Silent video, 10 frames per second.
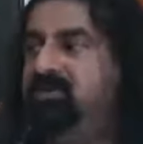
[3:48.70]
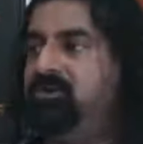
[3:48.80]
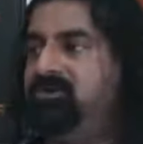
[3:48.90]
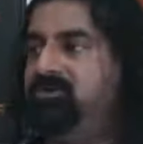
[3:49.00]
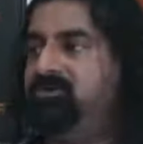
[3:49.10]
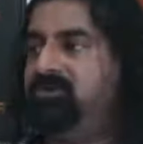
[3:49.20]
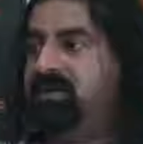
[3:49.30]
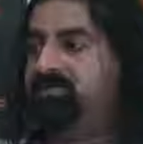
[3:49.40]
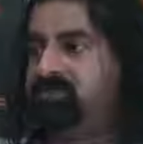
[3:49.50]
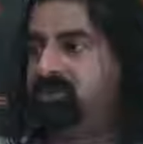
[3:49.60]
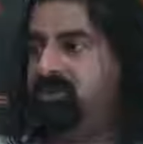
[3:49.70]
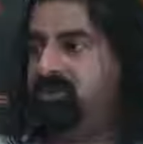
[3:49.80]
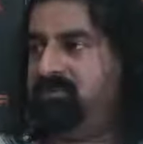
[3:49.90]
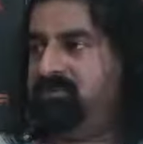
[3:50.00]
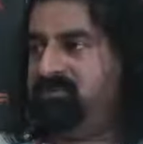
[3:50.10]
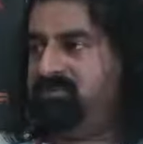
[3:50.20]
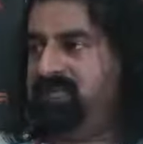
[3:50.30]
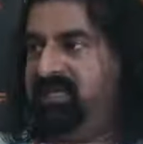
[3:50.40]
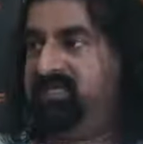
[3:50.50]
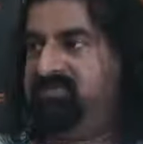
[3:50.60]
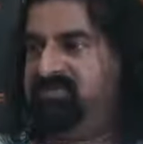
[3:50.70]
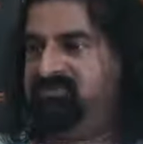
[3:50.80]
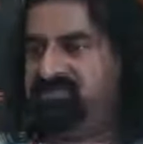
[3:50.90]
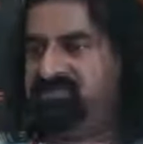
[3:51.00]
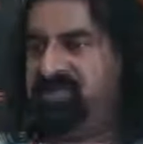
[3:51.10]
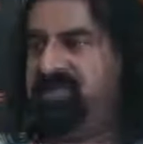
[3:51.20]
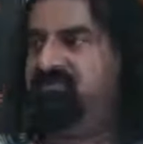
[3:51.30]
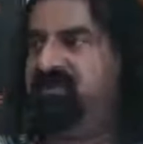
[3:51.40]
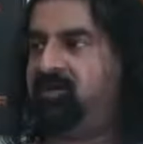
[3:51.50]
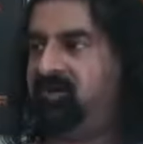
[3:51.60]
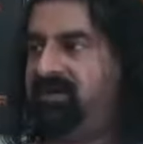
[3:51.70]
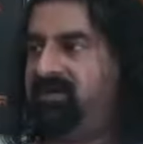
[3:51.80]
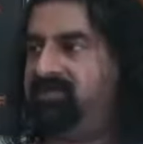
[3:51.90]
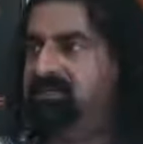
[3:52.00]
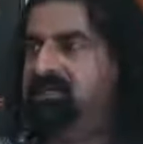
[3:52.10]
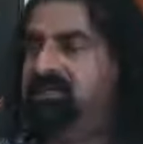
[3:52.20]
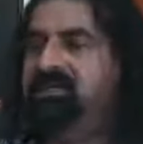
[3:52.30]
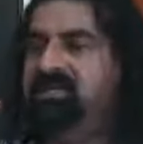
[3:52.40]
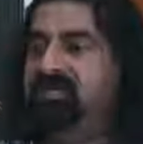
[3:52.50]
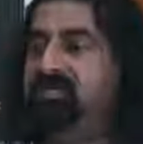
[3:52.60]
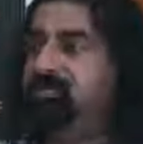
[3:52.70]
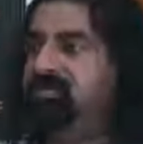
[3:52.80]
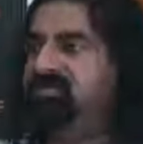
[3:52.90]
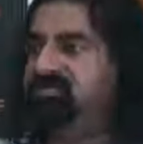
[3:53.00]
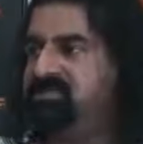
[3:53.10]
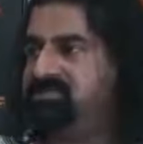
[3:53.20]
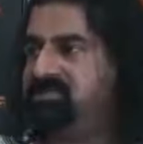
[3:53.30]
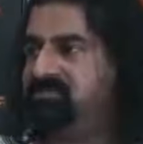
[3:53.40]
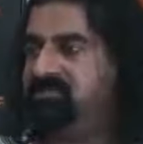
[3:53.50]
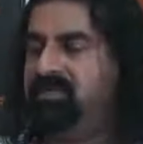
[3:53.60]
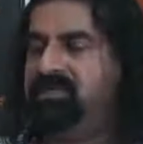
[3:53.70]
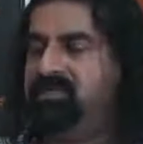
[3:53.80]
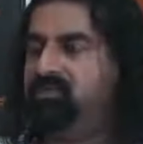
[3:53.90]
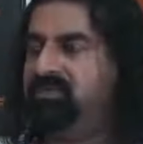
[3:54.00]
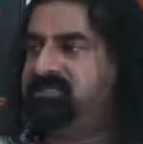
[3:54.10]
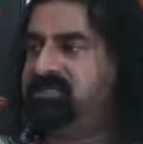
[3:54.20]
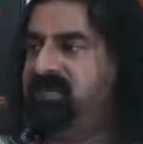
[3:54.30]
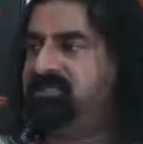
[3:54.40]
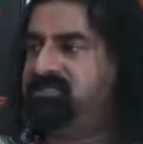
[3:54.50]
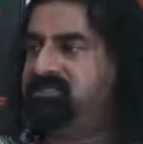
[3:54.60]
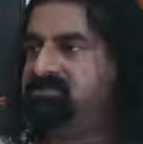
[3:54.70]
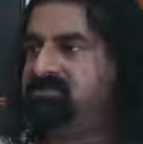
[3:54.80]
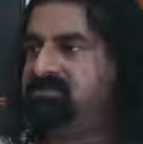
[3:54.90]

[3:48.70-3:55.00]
in order to absorb the energy which they have acquired into their system, you need silence.